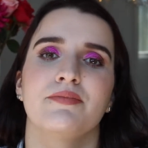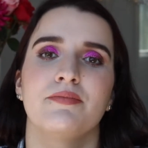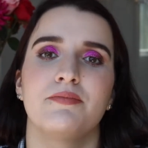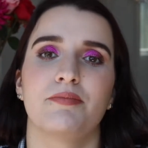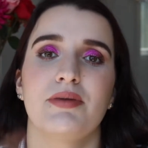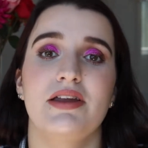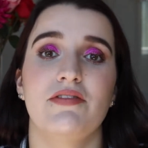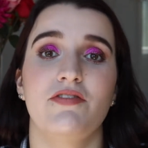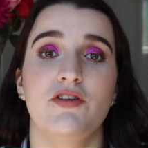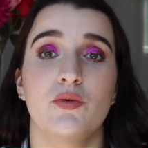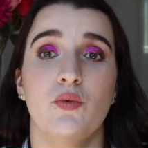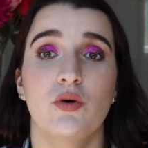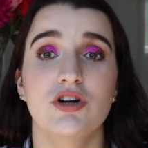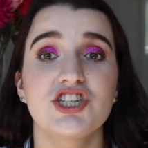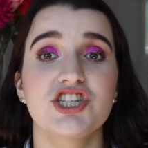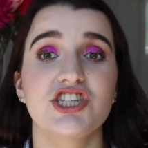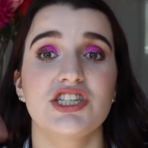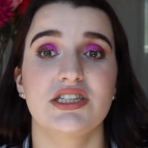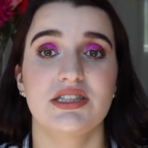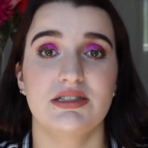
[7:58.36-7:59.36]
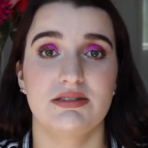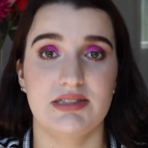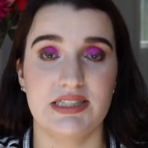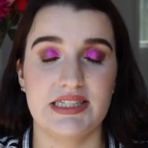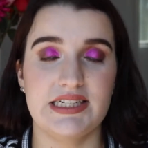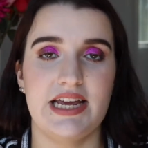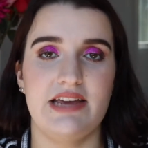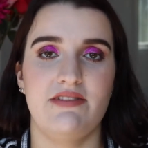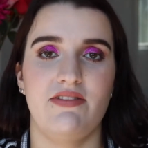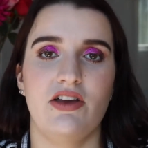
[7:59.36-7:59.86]
but if you watch
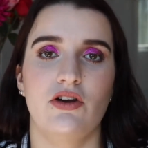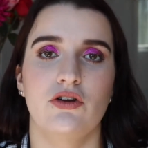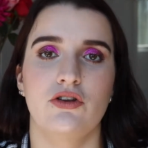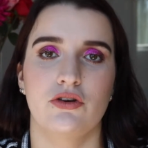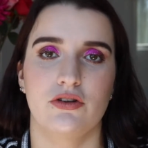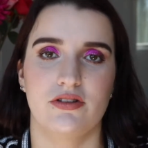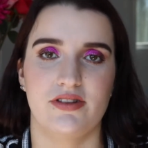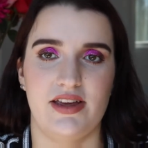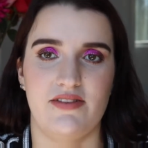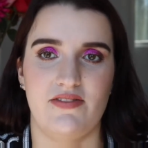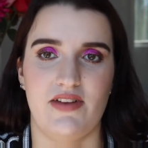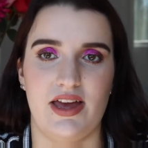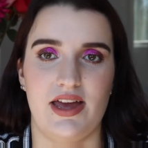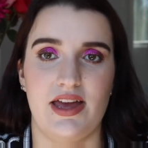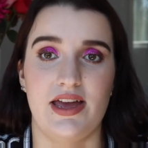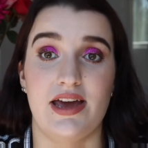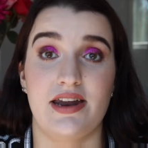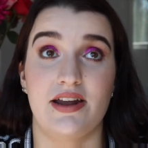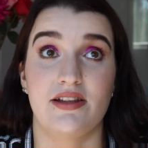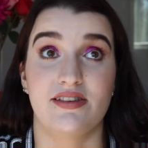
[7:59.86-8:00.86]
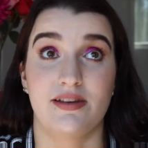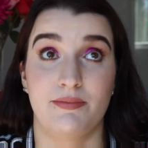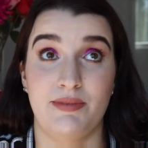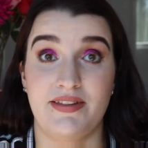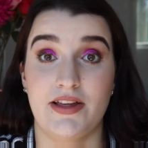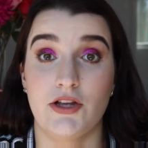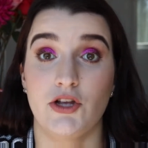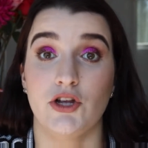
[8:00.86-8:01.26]
TV on your TV and it's something that